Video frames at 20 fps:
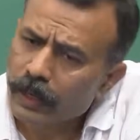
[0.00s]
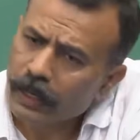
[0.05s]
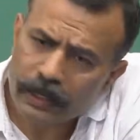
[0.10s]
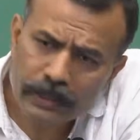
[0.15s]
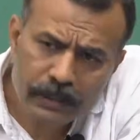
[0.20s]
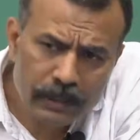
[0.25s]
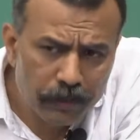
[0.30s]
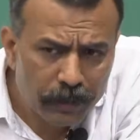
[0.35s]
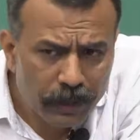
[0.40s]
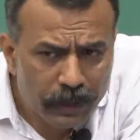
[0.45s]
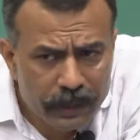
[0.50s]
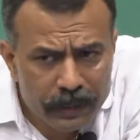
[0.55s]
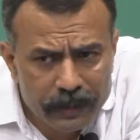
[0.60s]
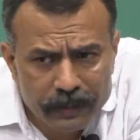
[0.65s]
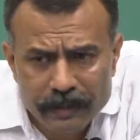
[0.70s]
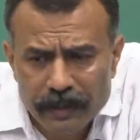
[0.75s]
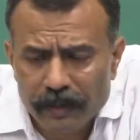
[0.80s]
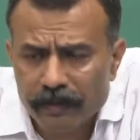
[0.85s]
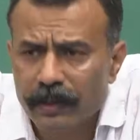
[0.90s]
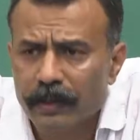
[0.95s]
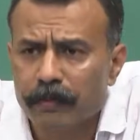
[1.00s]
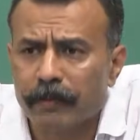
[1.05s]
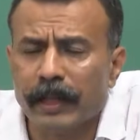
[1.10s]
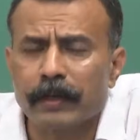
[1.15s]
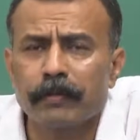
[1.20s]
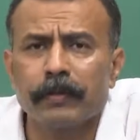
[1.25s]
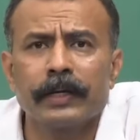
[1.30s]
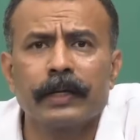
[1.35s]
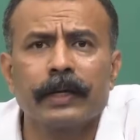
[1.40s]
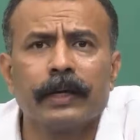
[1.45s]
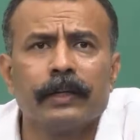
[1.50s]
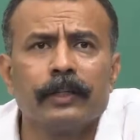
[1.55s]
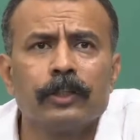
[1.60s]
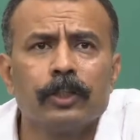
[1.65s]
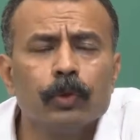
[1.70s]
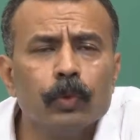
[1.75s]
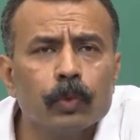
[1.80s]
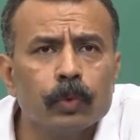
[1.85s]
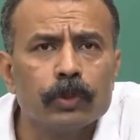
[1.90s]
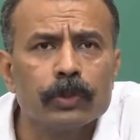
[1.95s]
Similarly, several mathematical
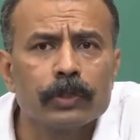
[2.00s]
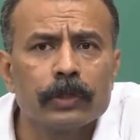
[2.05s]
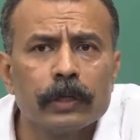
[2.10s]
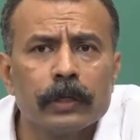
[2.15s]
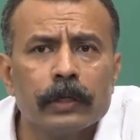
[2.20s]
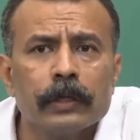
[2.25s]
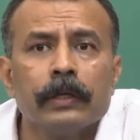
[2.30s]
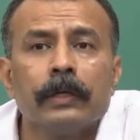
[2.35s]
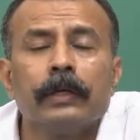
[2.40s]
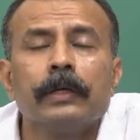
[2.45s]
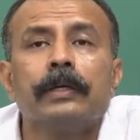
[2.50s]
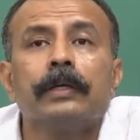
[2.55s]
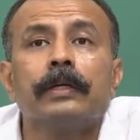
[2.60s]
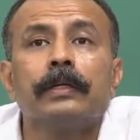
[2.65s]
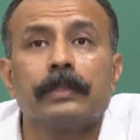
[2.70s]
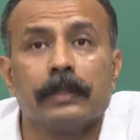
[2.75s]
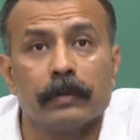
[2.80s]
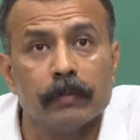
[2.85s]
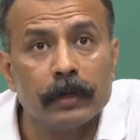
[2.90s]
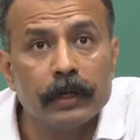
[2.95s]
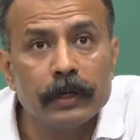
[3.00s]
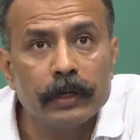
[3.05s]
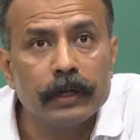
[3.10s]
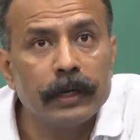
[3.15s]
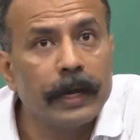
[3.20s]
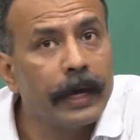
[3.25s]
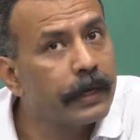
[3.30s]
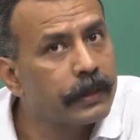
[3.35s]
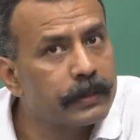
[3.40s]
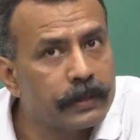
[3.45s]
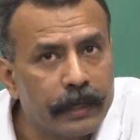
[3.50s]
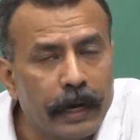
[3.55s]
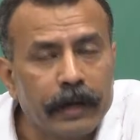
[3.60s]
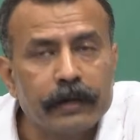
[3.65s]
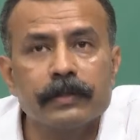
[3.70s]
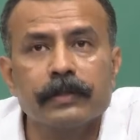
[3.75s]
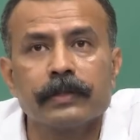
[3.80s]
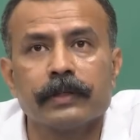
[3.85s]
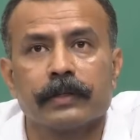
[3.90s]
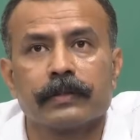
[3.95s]
tools, similarly like
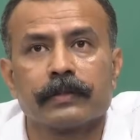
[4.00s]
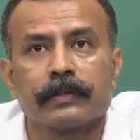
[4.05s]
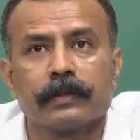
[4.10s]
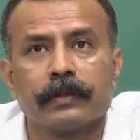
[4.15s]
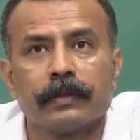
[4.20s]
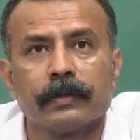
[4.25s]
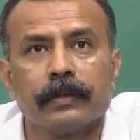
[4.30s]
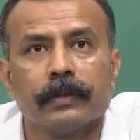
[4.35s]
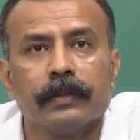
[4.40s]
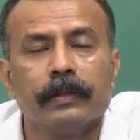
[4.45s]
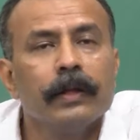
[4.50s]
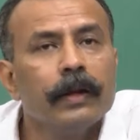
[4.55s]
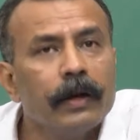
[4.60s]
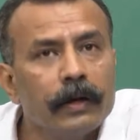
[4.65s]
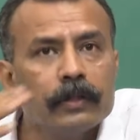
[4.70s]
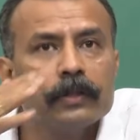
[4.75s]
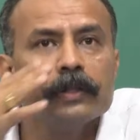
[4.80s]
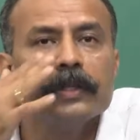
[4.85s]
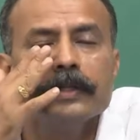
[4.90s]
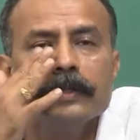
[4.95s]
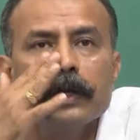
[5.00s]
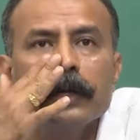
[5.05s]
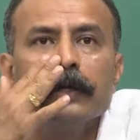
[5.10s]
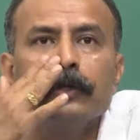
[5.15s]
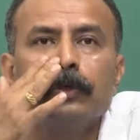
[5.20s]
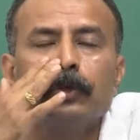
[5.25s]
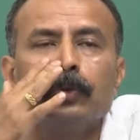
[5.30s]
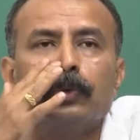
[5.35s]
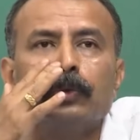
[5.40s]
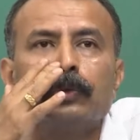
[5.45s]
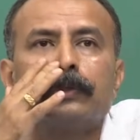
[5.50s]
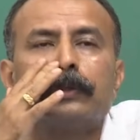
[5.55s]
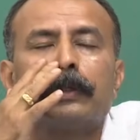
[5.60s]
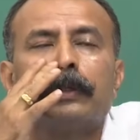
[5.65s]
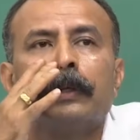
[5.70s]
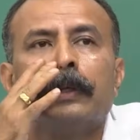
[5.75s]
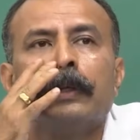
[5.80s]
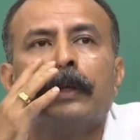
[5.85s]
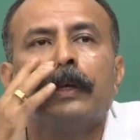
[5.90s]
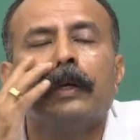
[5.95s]
statistics, these are tools.
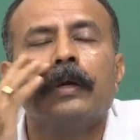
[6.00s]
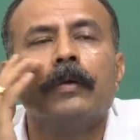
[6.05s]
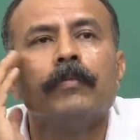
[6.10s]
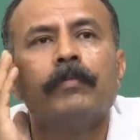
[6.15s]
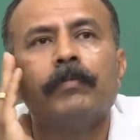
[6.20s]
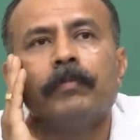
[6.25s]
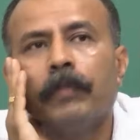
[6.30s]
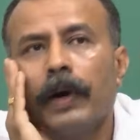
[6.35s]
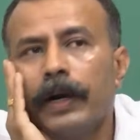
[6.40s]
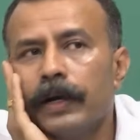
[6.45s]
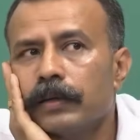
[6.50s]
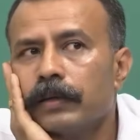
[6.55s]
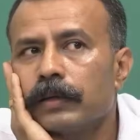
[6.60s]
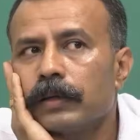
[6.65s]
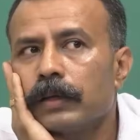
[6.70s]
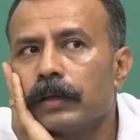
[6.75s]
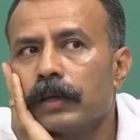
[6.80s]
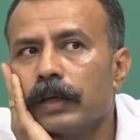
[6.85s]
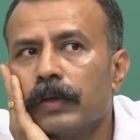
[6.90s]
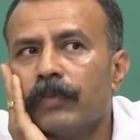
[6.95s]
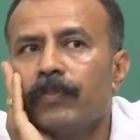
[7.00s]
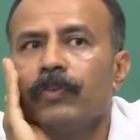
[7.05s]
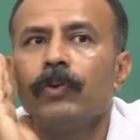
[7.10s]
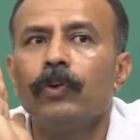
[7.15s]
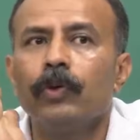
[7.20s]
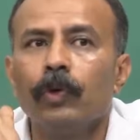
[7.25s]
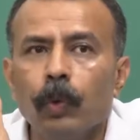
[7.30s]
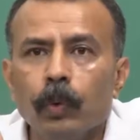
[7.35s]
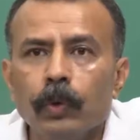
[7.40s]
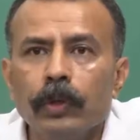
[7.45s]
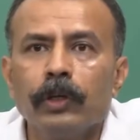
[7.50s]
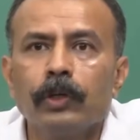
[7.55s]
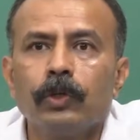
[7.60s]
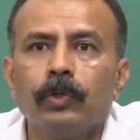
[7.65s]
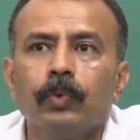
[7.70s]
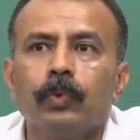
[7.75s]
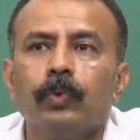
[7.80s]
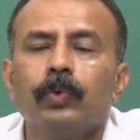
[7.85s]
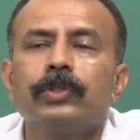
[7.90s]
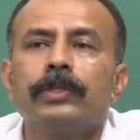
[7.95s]
But if you know the
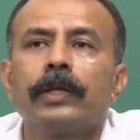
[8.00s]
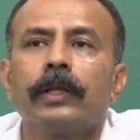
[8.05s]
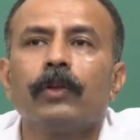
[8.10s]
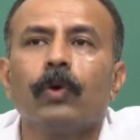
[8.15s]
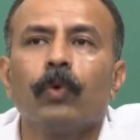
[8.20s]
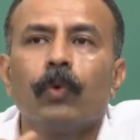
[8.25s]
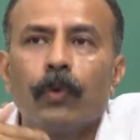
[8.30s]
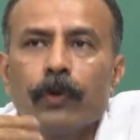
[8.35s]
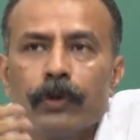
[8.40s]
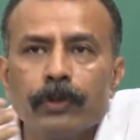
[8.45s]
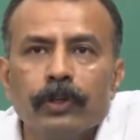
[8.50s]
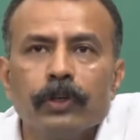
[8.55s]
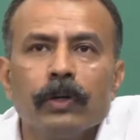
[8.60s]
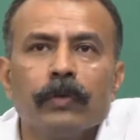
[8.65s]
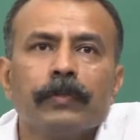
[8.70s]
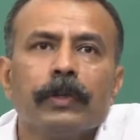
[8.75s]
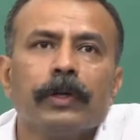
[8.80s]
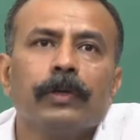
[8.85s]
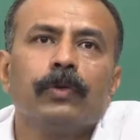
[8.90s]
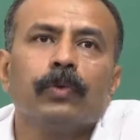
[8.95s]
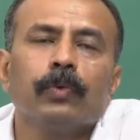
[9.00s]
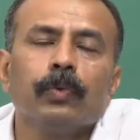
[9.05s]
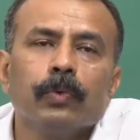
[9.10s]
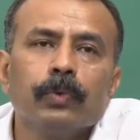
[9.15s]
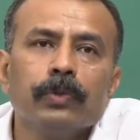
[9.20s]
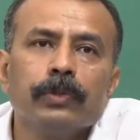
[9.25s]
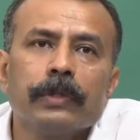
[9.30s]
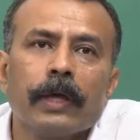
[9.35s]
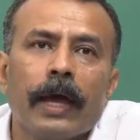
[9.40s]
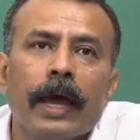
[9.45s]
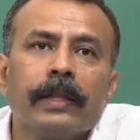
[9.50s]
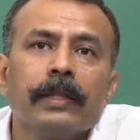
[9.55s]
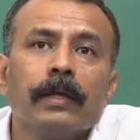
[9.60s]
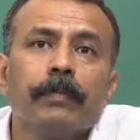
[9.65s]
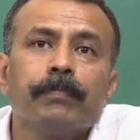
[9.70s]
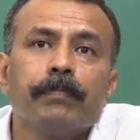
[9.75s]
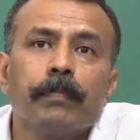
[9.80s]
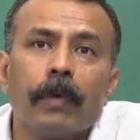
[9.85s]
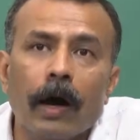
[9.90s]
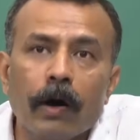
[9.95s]
tools and the origin of the tools and the
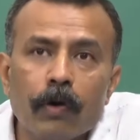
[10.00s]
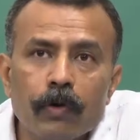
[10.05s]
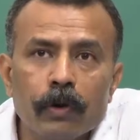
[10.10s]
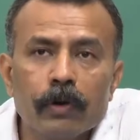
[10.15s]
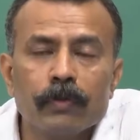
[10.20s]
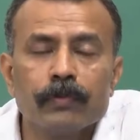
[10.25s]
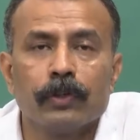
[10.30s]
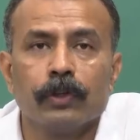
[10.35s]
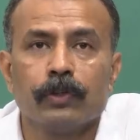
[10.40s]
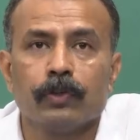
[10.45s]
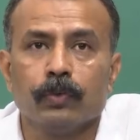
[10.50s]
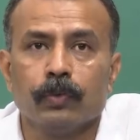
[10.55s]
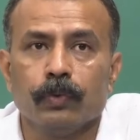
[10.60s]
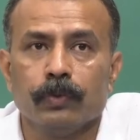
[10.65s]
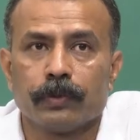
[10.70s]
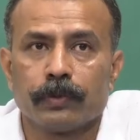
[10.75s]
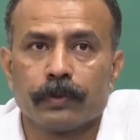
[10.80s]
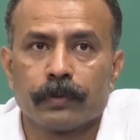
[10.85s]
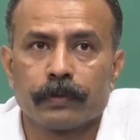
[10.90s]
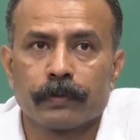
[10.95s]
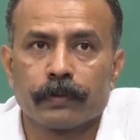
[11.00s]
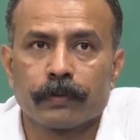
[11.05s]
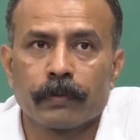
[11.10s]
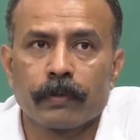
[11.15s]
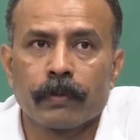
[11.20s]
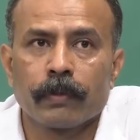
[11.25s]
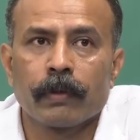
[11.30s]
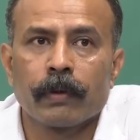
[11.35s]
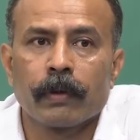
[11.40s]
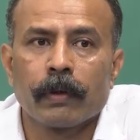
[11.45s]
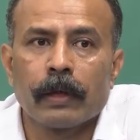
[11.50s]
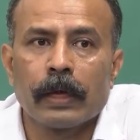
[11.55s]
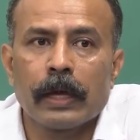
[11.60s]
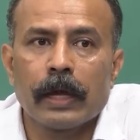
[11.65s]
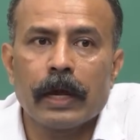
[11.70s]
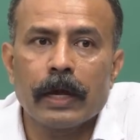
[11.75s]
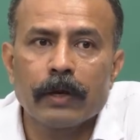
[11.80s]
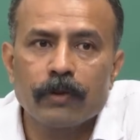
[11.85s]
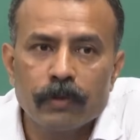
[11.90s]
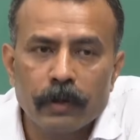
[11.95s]
power of the tools,
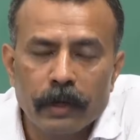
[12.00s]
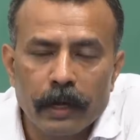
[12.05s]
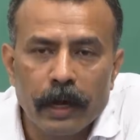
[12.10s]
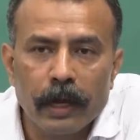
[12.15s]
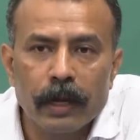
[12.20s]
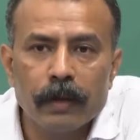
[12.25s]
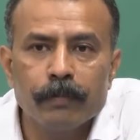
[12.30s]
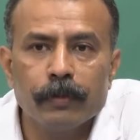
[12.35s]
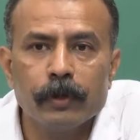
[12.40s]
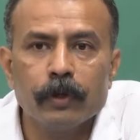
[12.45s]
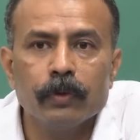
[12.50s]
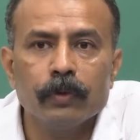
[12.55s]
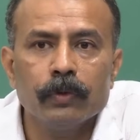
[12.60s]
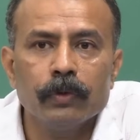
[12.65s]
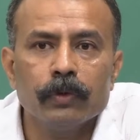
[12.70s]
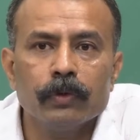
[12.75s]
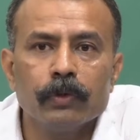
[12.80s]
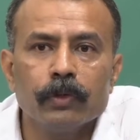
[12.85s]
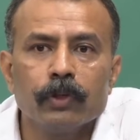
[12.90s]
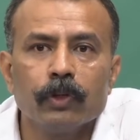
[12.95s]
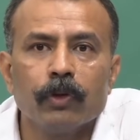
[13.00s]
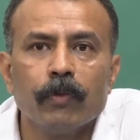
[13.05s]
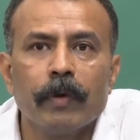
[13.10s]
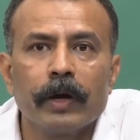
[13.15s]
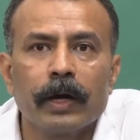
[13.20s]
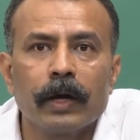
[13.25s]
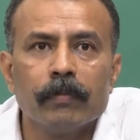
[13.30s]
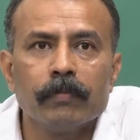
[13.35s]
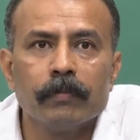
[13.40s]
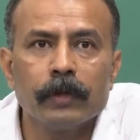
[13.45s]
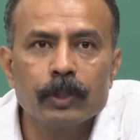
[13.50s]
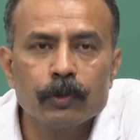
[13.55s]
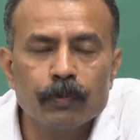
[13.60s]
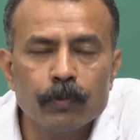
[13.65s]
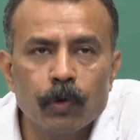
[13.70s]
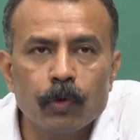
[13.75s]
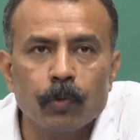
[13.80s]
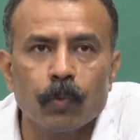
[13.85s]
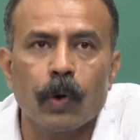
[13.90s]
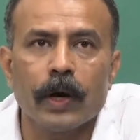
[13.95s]
it will help you to become much
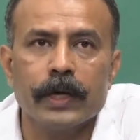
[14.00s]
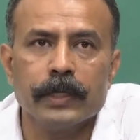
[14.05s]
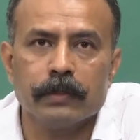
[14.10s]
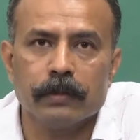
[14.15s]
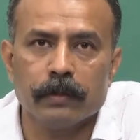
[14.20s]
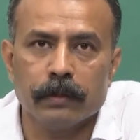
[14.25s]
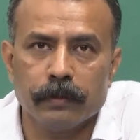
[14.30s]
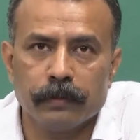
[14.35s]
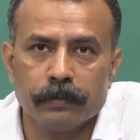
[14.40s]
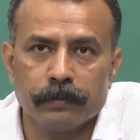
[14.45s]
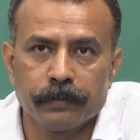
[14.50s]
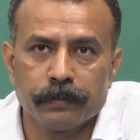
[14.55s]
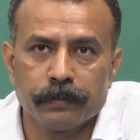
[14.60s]
more wiser